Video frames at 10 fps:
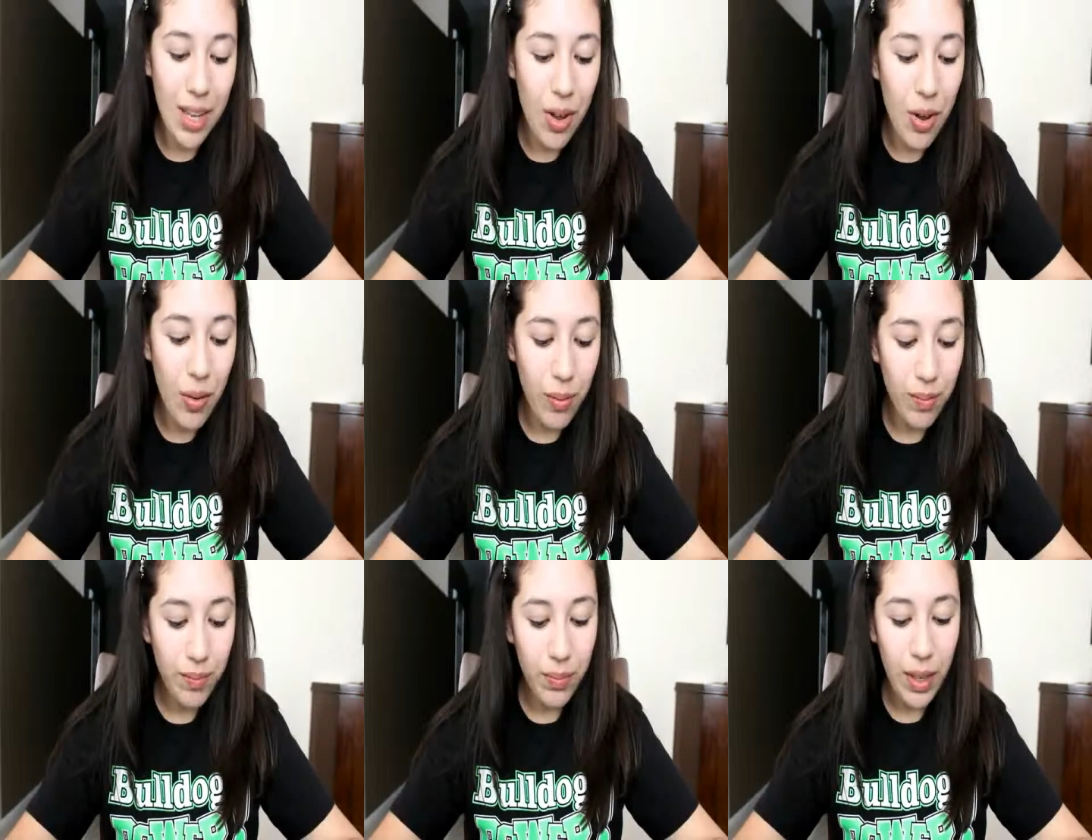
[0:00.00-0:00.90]

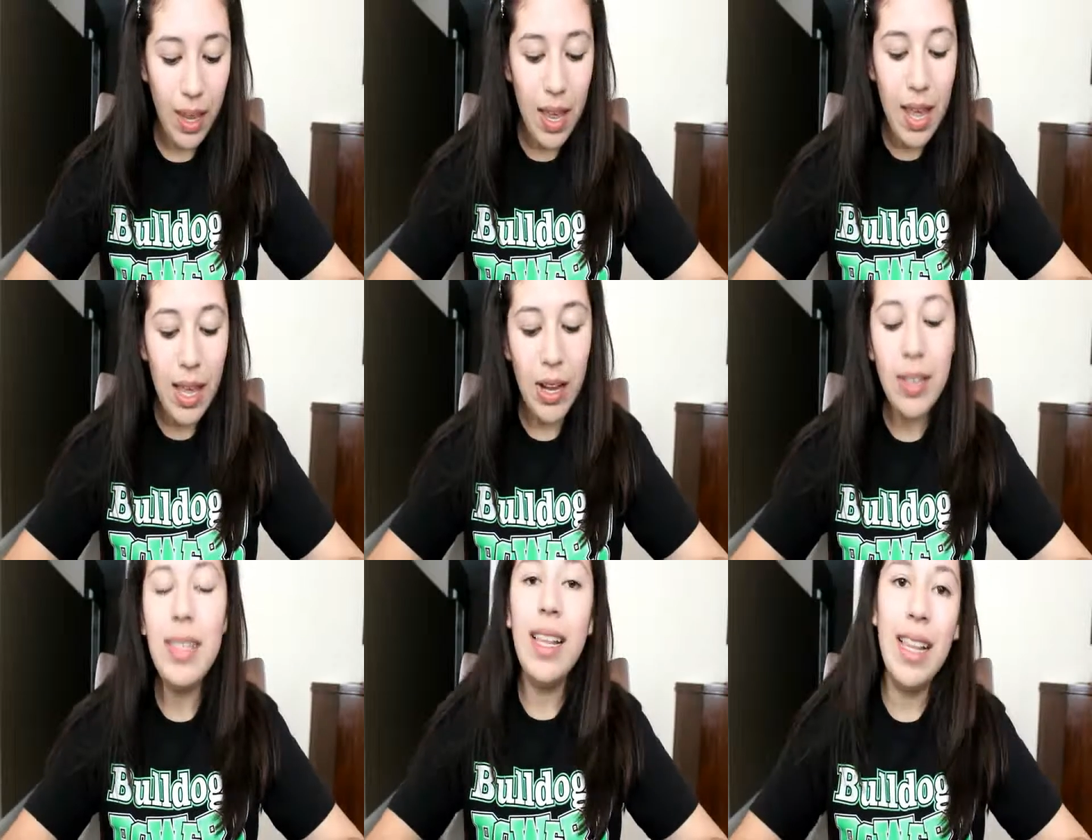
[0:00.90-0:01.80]
So
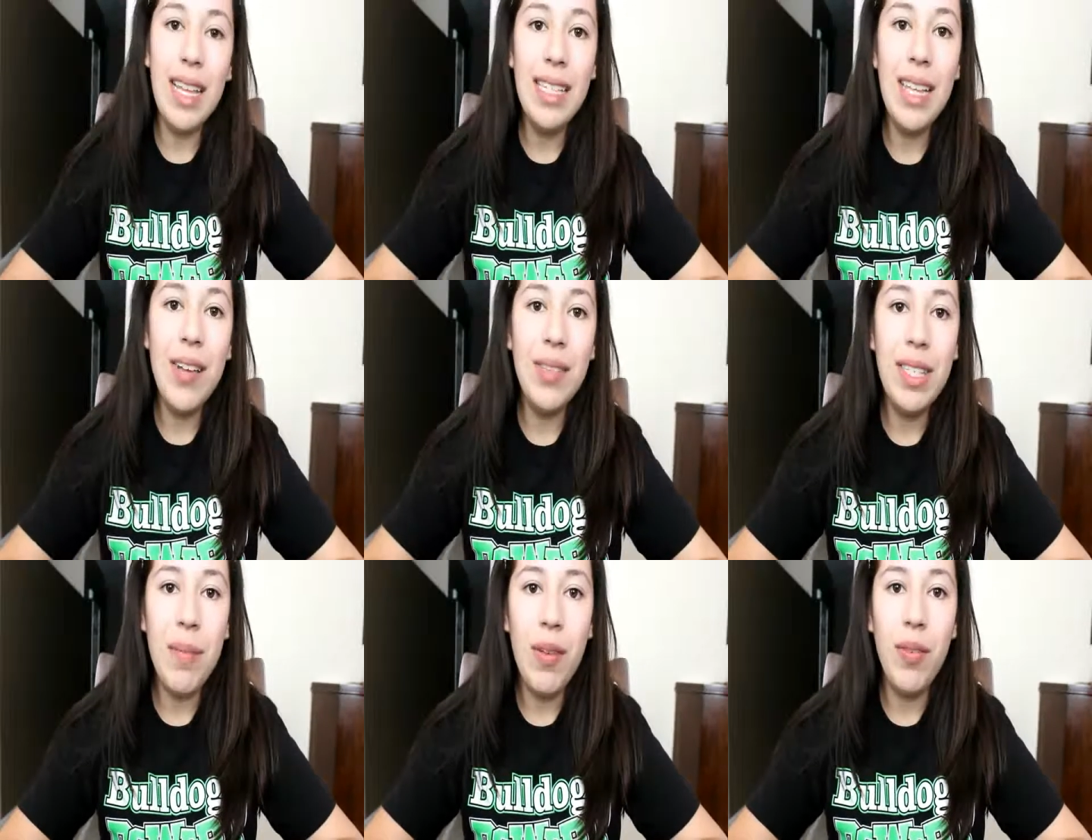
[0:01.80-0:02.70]
here's a list
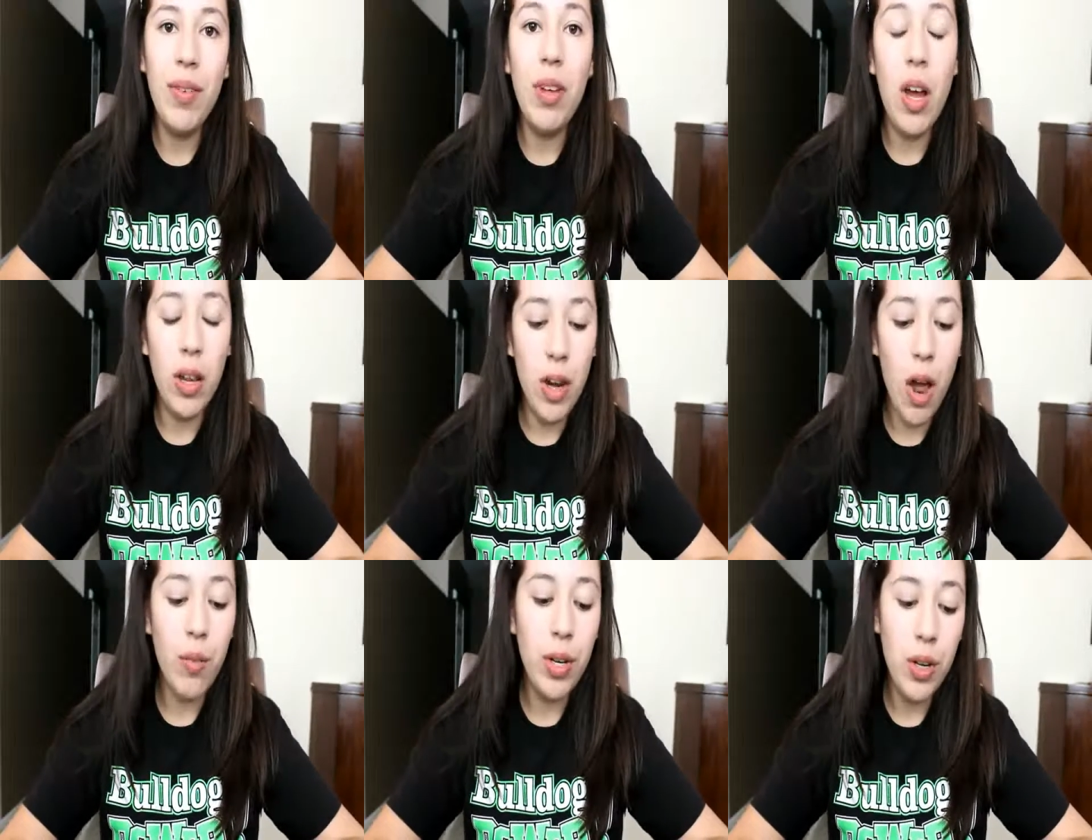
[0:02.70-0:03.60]
of some of
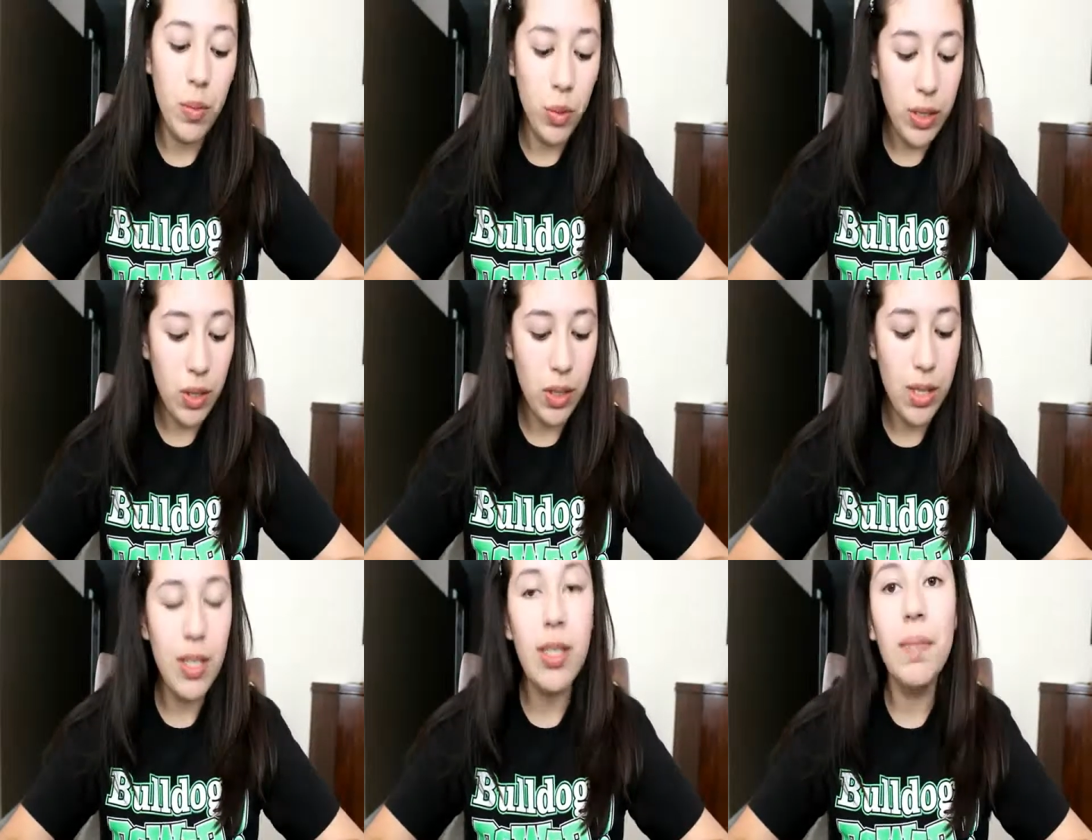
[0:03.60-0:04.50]
non-renewable
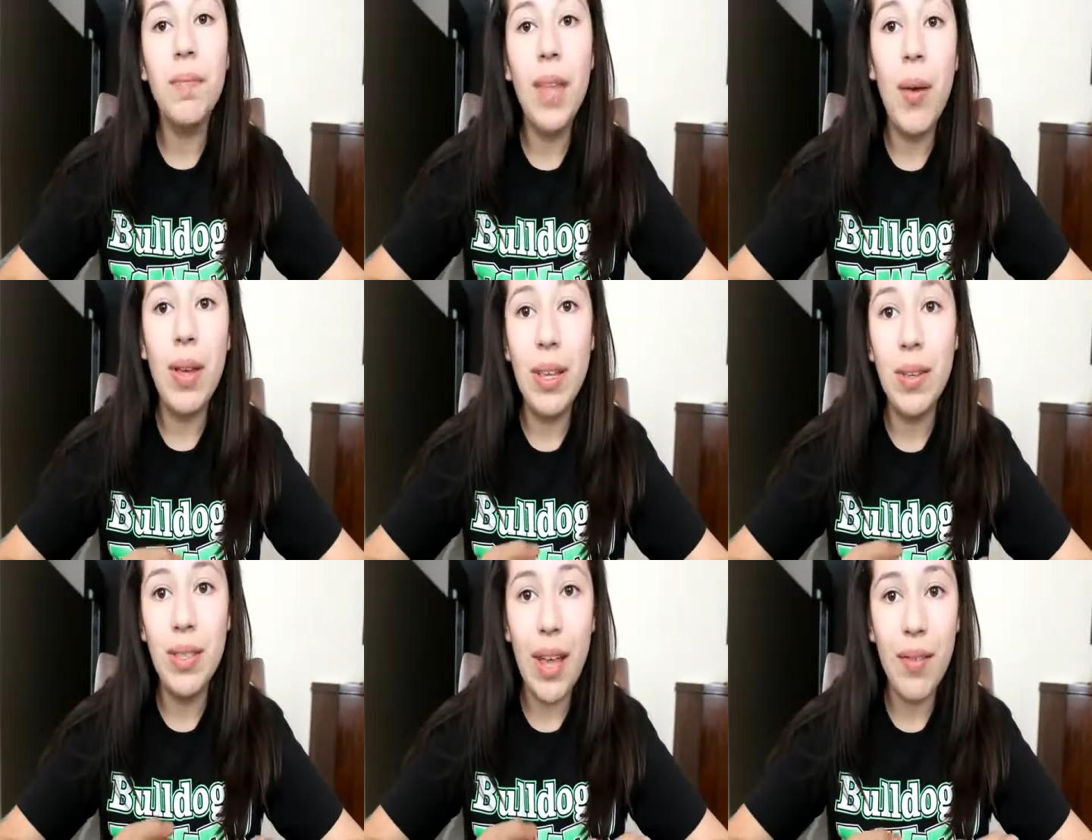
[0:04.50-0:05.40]
resources that we
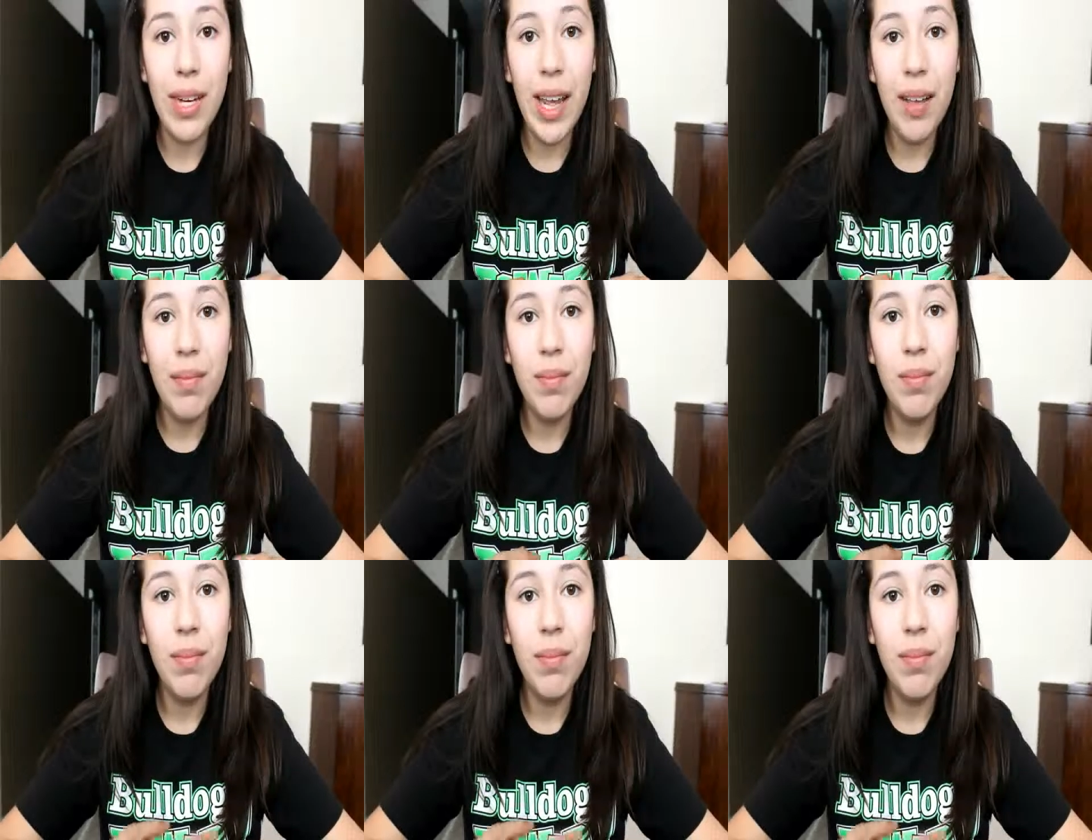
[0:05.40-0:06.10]
use every day.